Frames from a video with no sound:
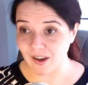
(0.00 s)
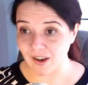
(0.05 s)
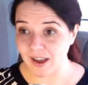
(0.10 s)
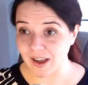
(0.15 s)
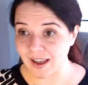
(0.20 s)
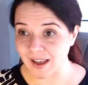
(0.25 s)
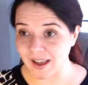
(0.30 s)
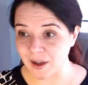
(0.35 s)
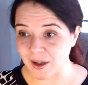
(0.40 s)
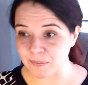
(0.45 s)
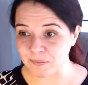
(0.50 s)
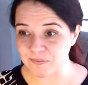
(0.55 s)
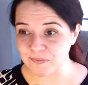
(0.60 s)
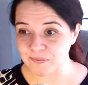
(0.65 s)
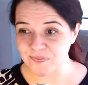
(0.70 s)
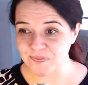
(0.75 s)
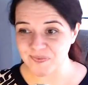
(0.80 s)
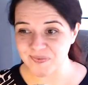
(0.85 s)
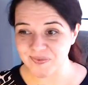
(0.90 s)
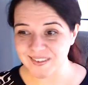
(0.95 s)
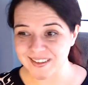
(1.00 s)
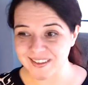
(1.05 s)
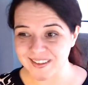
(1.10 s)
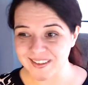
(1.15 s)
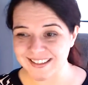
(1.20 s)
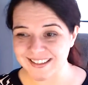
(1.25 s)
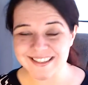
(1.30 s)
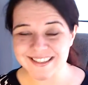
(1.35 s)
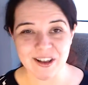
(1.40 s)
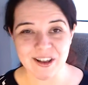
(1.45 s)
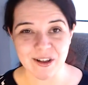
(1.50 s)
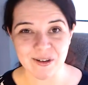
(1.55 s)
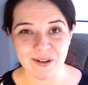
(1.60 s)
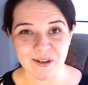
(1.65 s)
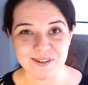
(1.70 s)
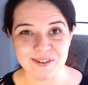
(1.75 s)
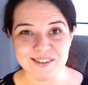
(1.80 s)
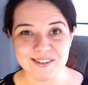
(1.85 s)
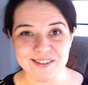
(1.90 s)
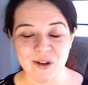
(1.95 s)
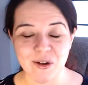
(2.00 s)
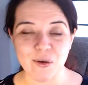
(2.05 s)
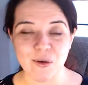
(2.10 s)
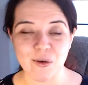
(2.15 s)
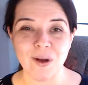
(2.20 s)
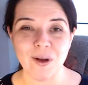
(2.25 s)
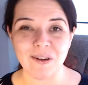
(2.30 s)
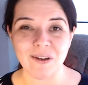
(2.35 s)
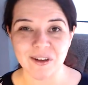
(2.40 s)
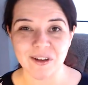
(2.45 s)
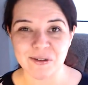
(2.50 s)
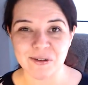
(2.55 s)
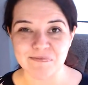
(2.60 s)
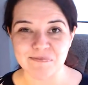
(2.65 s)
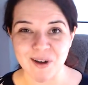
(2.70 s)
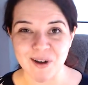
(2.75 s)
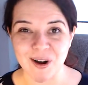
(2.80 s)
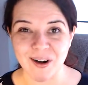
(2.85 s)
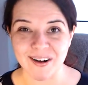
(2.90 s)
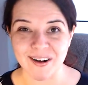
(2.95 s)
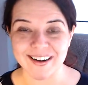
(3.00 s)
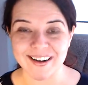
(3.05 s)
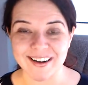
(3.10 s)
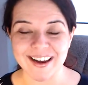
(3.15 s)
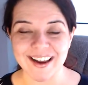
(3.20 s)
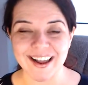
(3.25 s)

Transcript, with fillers: Um, so, so welcome, Mark.